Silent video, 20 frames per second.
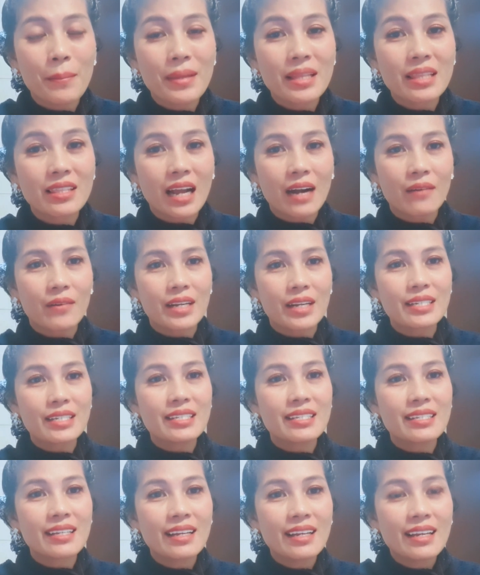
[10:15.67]
the
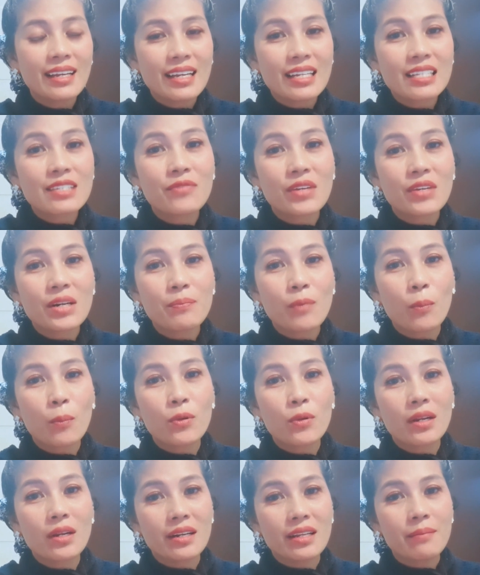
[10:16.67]
Pinterest it's very
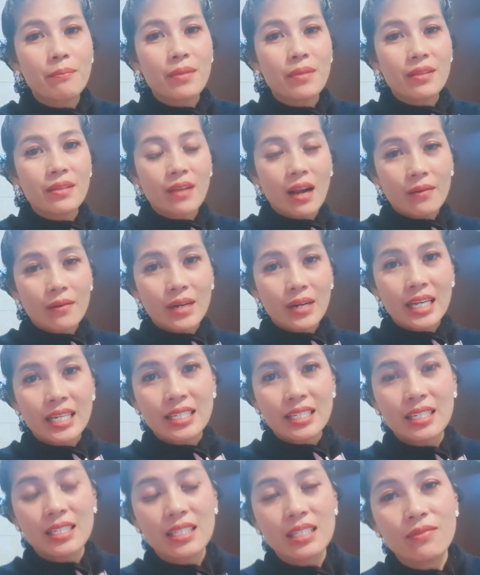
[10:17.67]
popular in
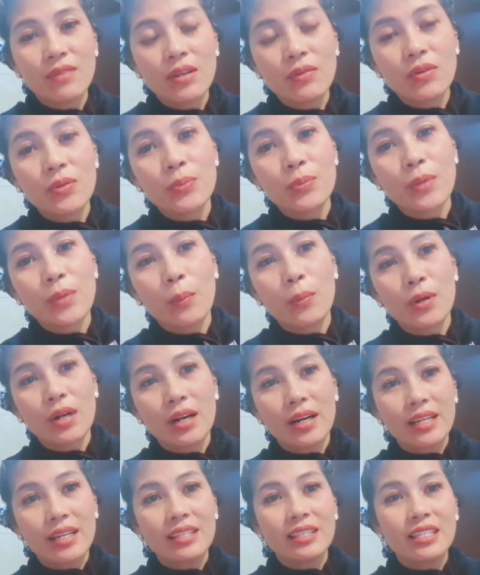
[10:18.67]
Pinterest. It's very
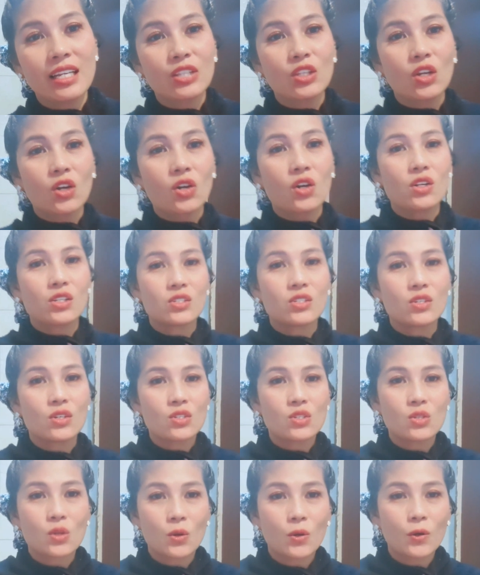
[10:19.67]
popular in TikTok
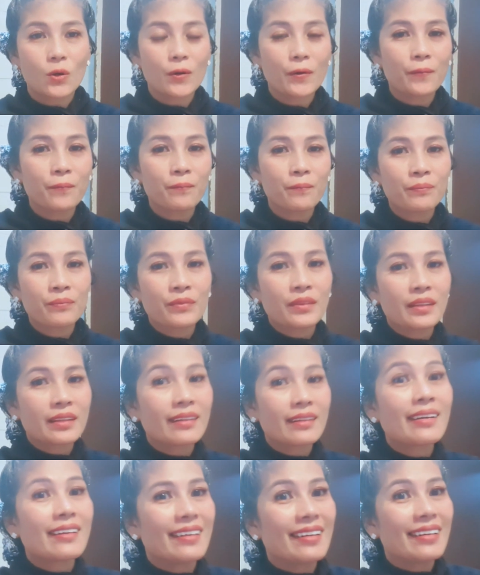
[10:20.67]
also. So,
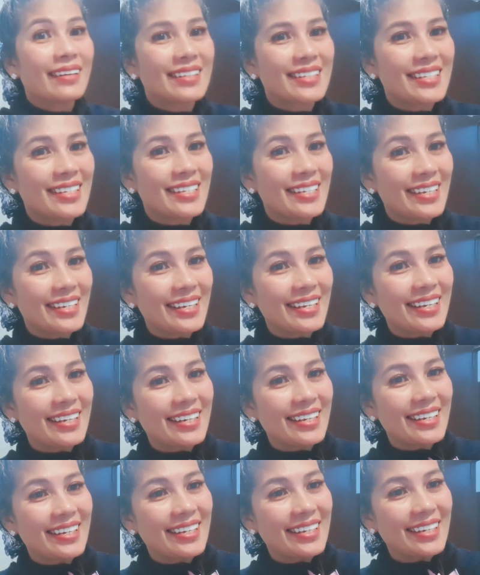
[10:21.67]
let's
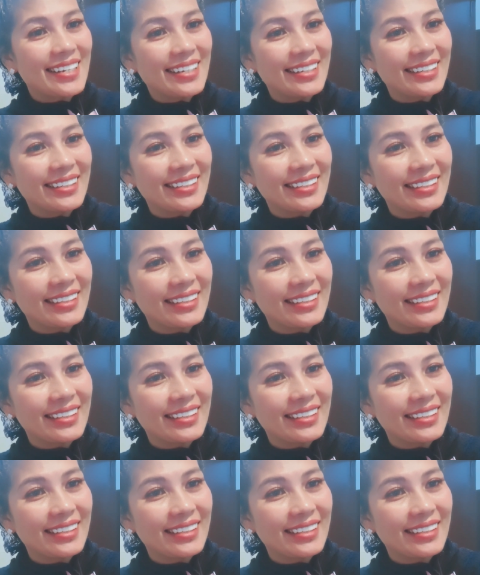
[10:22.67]
see.